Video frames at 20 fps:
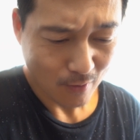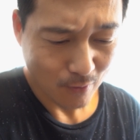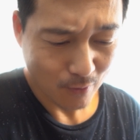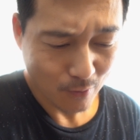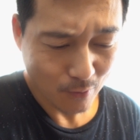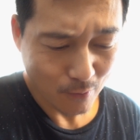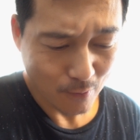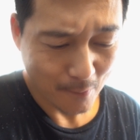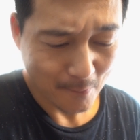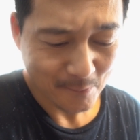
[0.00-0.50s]

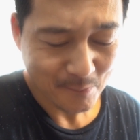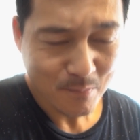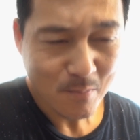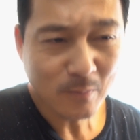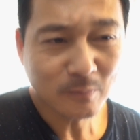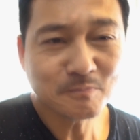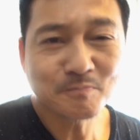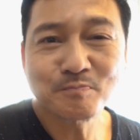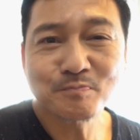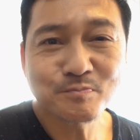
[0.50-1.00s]
Oh,
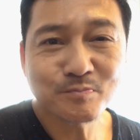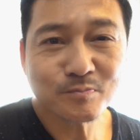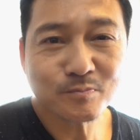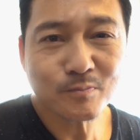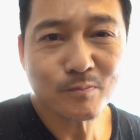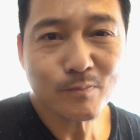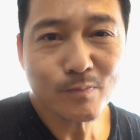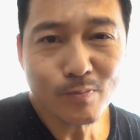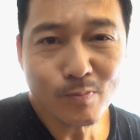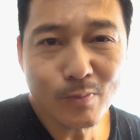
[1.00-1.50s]

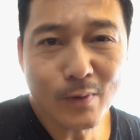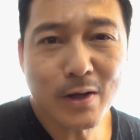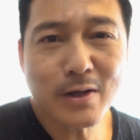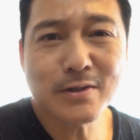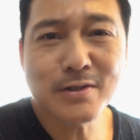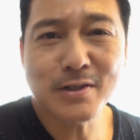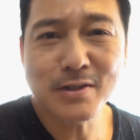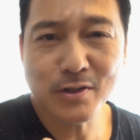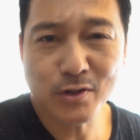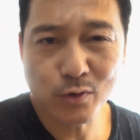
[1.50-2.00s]

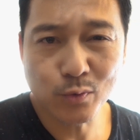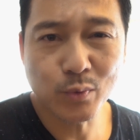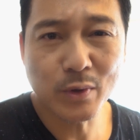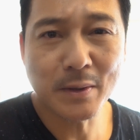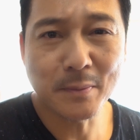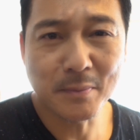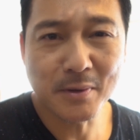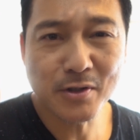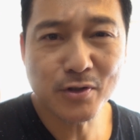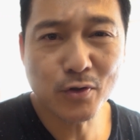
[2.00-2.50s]
it's a
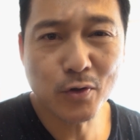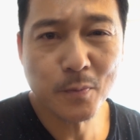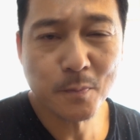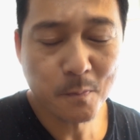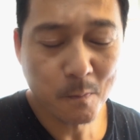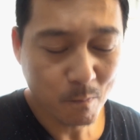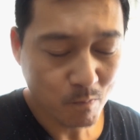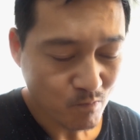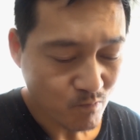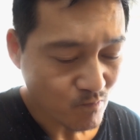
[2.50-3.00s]
sweet miso,
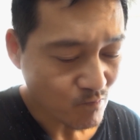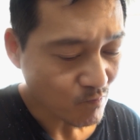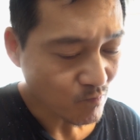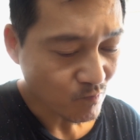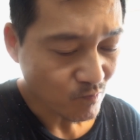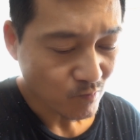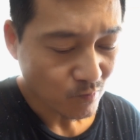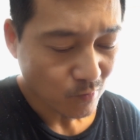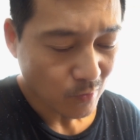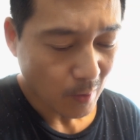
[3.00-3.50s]

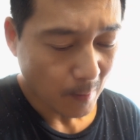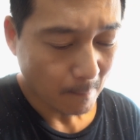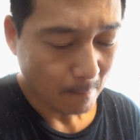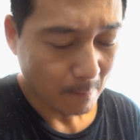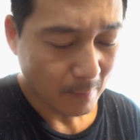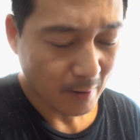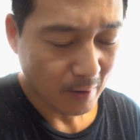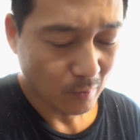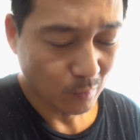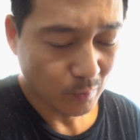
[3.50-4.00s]

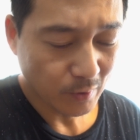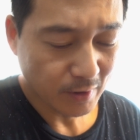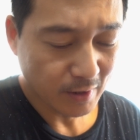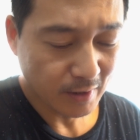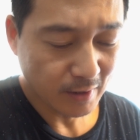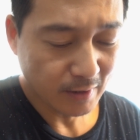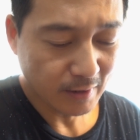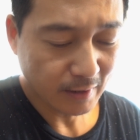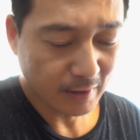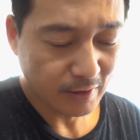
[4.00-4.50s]
but with
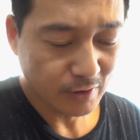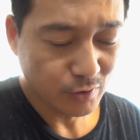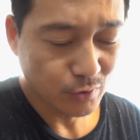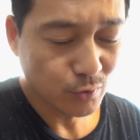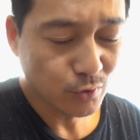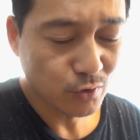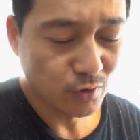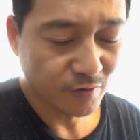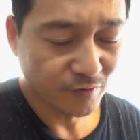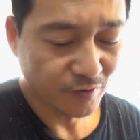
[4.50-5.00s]
a like a
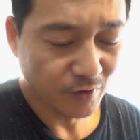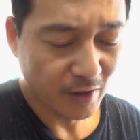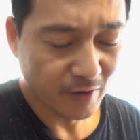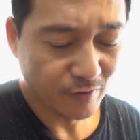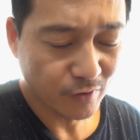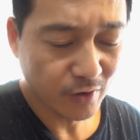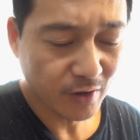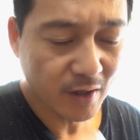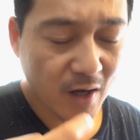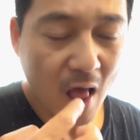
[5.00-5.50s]
yuzu
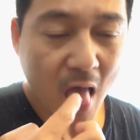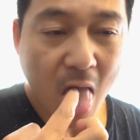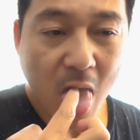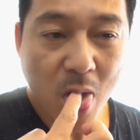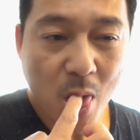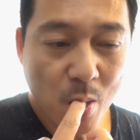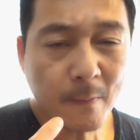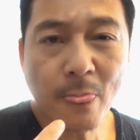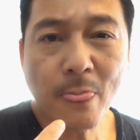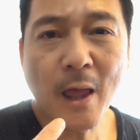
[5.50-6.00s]
flavoring.
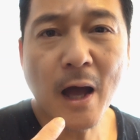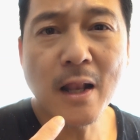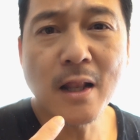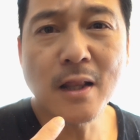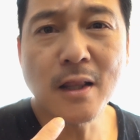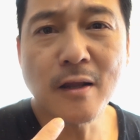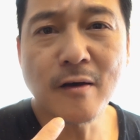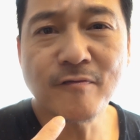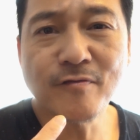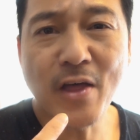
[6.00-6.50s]
I
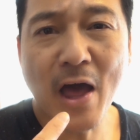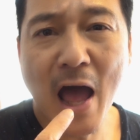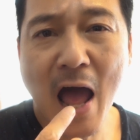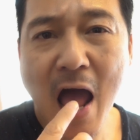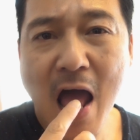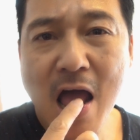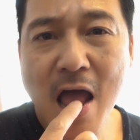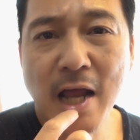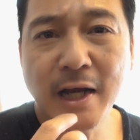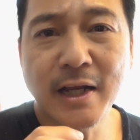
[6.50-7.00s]
love that,
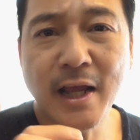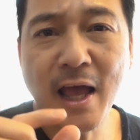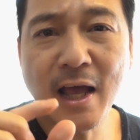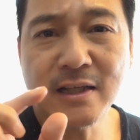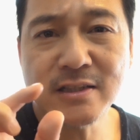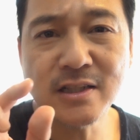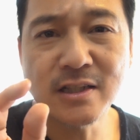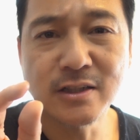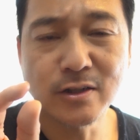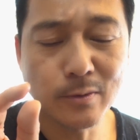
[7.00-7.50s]
and it
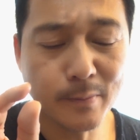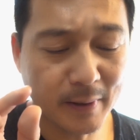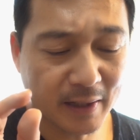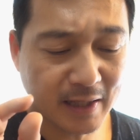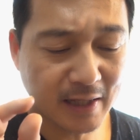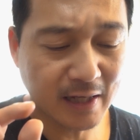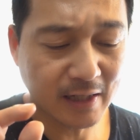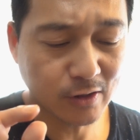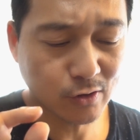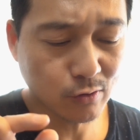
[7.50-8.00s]
has a little
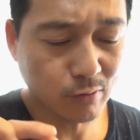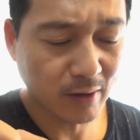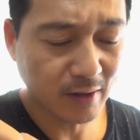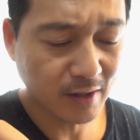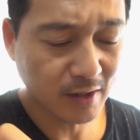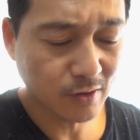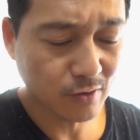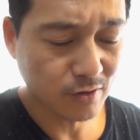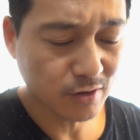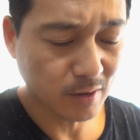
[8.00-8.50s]
bit kick too. I
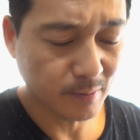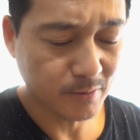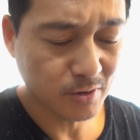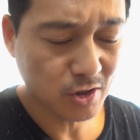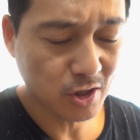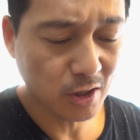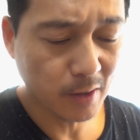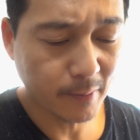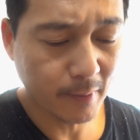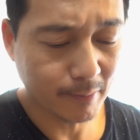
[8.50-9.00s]
think there's some
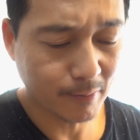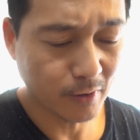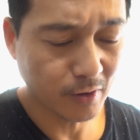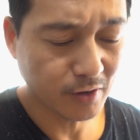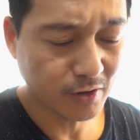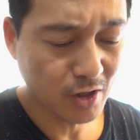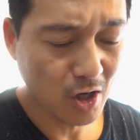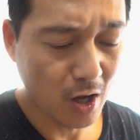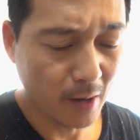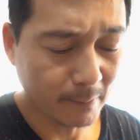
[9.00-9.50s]
chili pepper
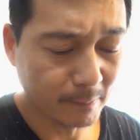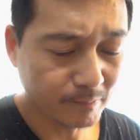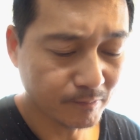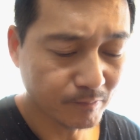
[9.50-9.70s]
on top.